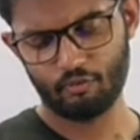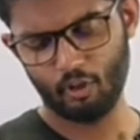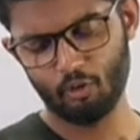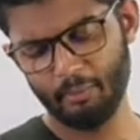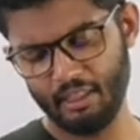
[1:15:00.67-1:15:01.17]

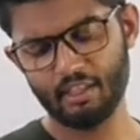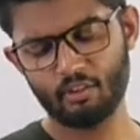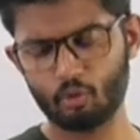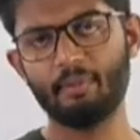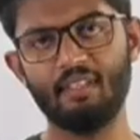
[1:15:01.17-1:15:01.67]
5
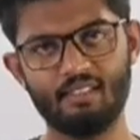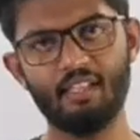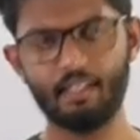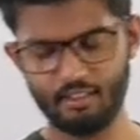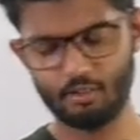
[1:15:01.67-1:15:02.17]
million rupees.
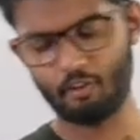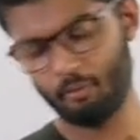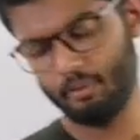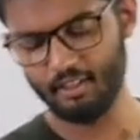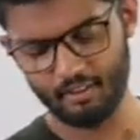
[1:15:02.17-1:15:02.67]
It's
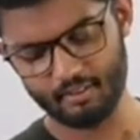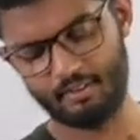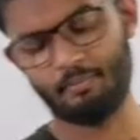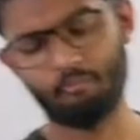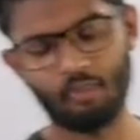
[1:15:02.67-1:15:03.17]
5 million,
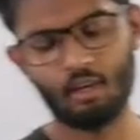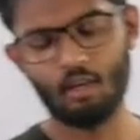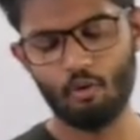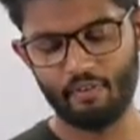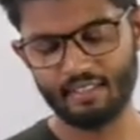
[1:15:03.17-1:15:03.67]
yes.
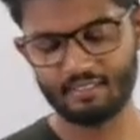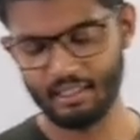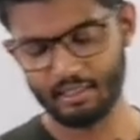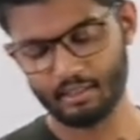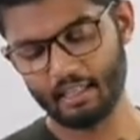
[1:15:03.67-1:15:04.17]
when
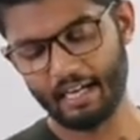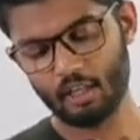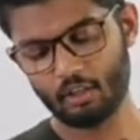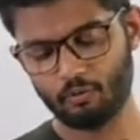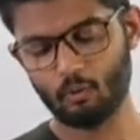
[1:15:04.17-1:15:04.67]
selling a
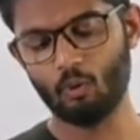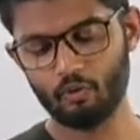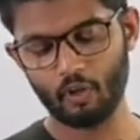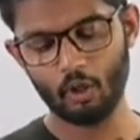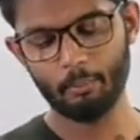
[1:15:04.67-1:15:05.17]
land
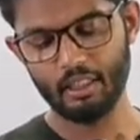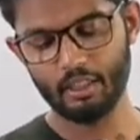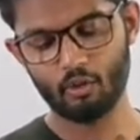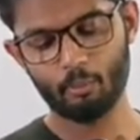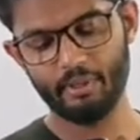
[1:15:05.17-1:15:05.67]
for 5
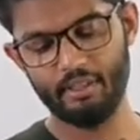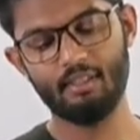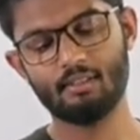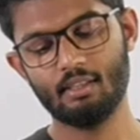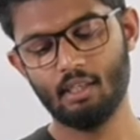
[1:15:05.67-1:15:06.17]
million
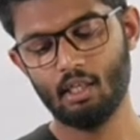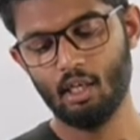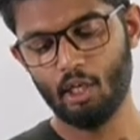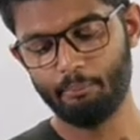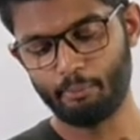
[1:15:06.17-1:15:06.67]
rupees,
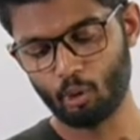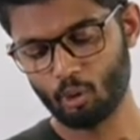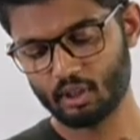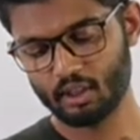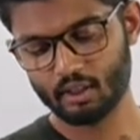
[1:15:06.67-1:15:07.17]
a
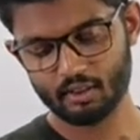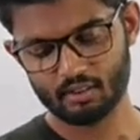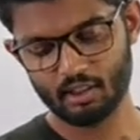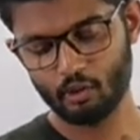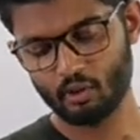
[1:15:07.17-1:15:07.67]
broker
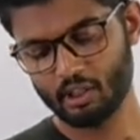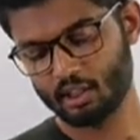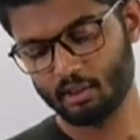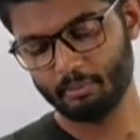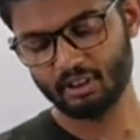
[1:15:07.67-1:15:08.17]
received
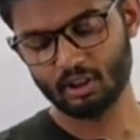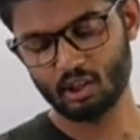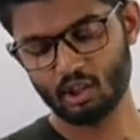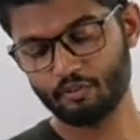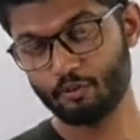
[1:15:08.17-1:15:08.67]
a
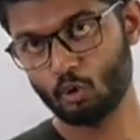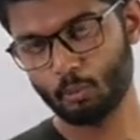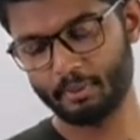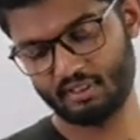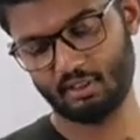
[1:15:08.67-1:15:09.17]
commission of
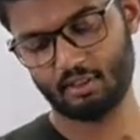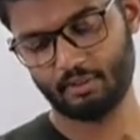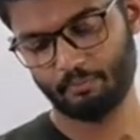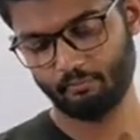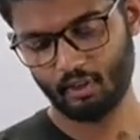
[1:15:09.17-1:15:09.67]
2%.
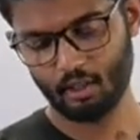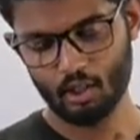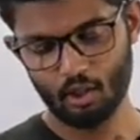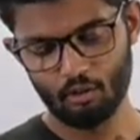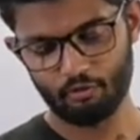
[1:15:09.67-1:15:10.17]

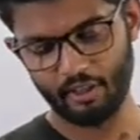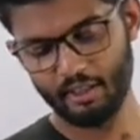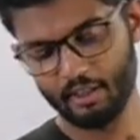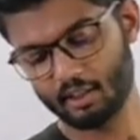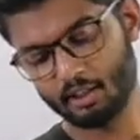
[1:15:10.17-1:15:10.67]

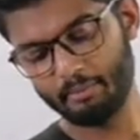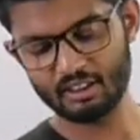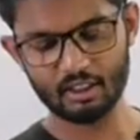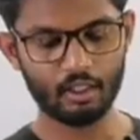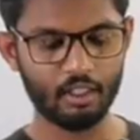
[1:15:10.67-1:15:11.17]
Find the
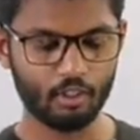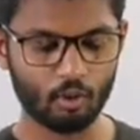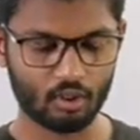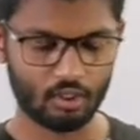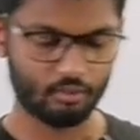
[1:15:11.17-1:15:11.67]
commission he
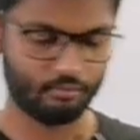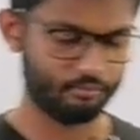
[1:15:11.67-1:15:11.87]
got